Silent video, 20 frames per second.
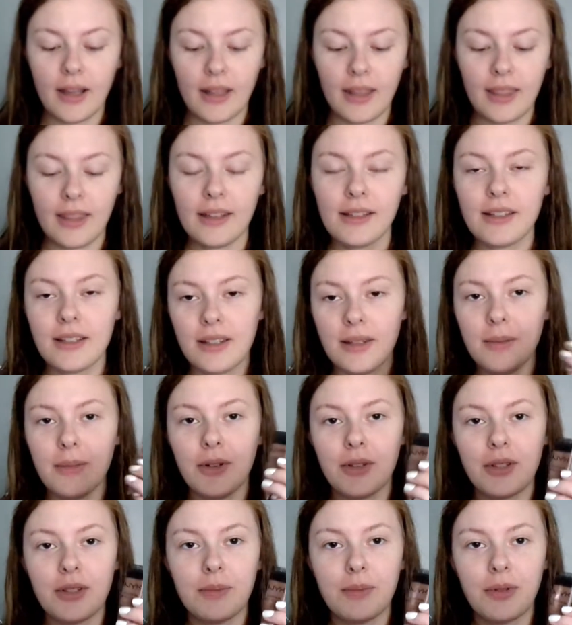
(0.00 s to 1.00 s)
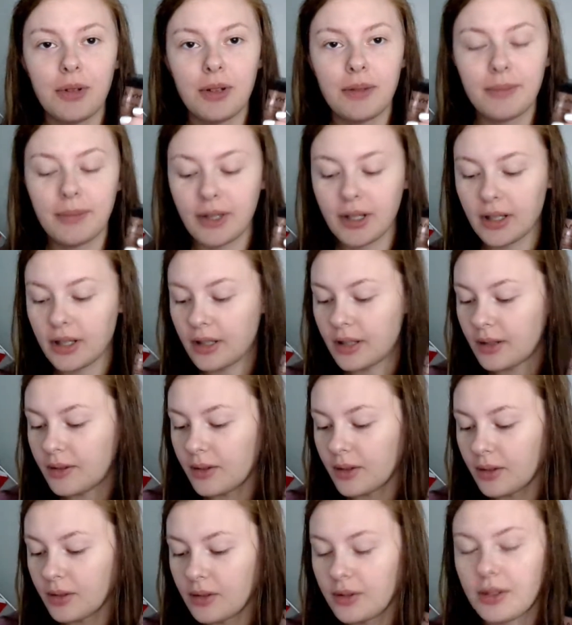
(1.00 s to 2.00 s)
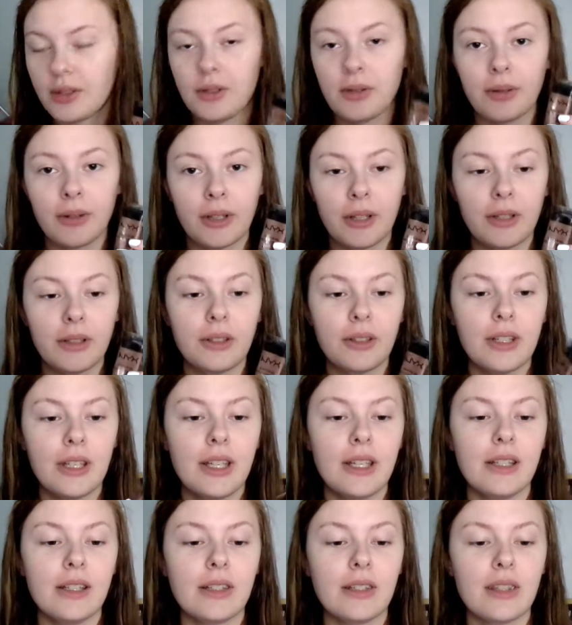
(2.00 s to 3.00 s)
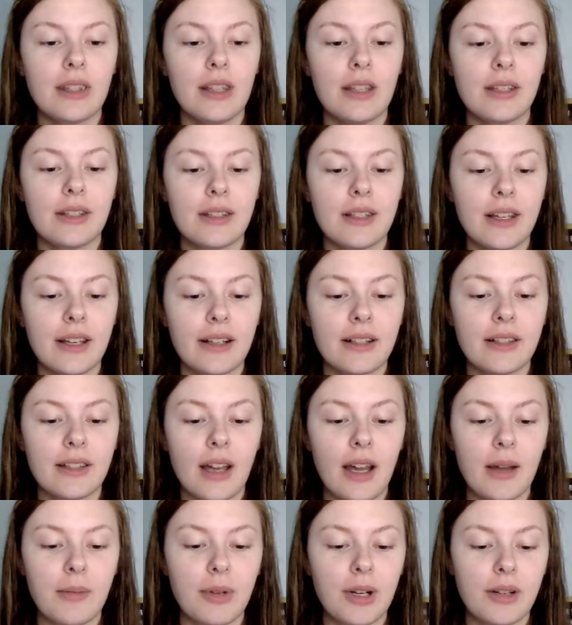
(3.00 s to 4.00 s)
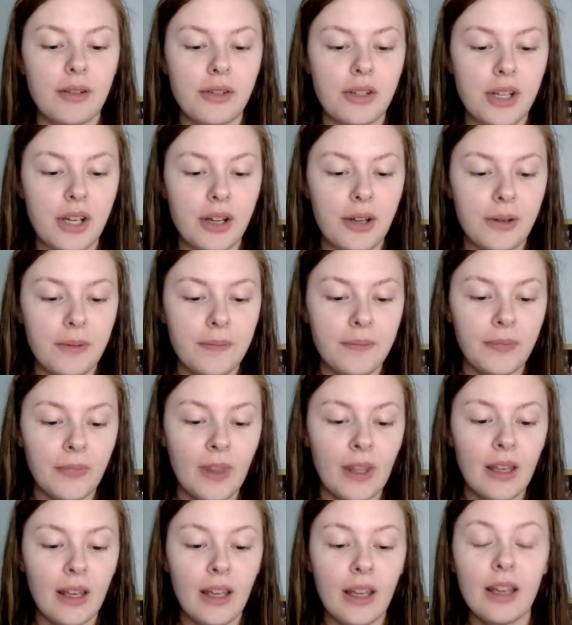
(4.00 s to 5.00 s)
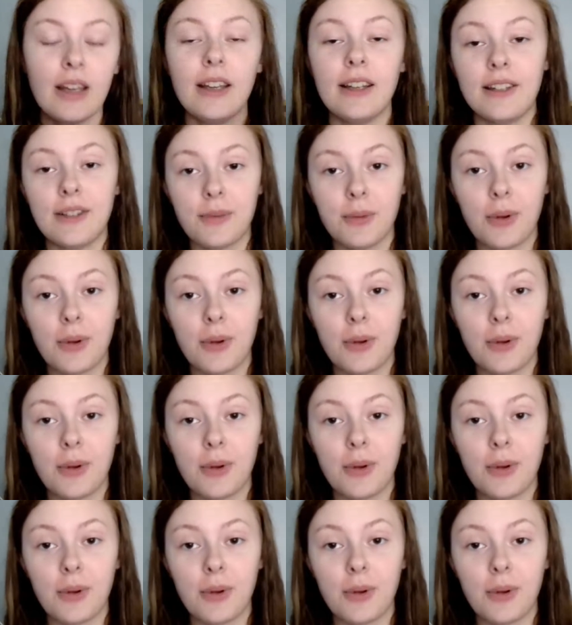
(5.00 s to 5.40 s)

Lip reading: this is the most important part of the whole tutorial, is this NYX eyebrow gel. It's